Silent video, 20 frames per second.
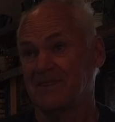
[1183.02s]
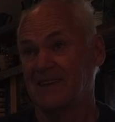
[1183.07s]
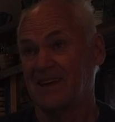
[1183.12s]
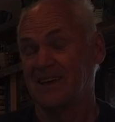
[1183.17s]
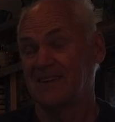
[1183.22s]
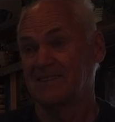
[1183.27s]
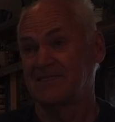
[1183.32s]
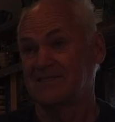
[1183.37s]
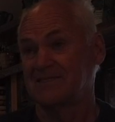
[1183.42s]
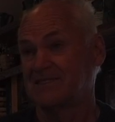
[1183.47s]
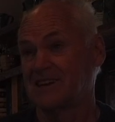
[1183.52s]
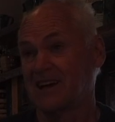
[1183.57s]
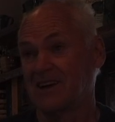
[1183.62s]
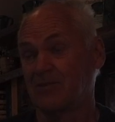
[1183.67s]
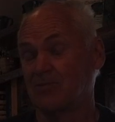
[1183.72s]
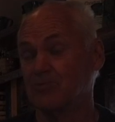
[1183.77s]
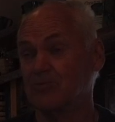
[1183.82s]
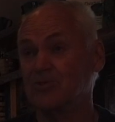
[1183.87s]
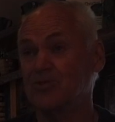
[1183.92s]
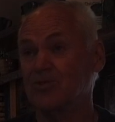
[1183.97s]
that
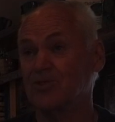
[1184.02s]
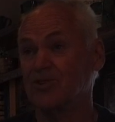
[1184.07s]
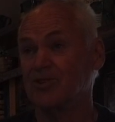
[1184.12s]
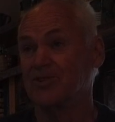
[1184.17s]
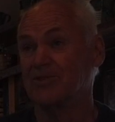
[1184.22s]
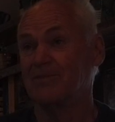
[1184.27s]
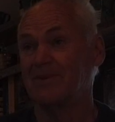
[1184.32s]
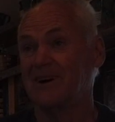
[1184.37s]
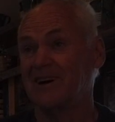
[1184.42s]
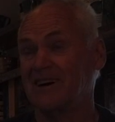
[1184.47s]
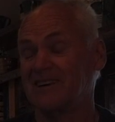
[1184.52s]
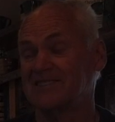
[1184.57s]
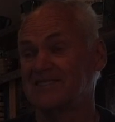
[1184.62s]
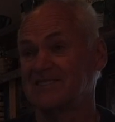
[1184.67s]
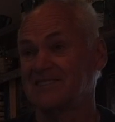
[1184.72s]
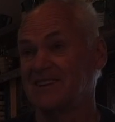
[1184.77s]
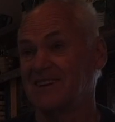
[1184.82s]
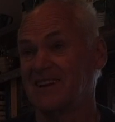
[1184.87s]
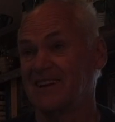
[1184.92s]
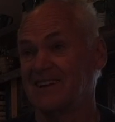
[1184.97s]
kind of ruled the
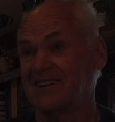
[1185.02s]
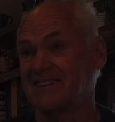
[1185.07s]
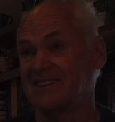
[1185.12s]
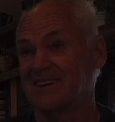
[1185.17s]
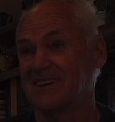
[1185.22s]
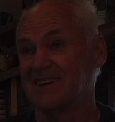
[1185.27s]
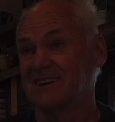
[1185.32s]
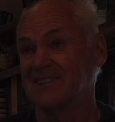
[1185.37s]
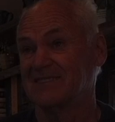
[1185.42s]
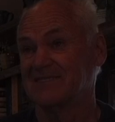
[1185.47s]
bus, and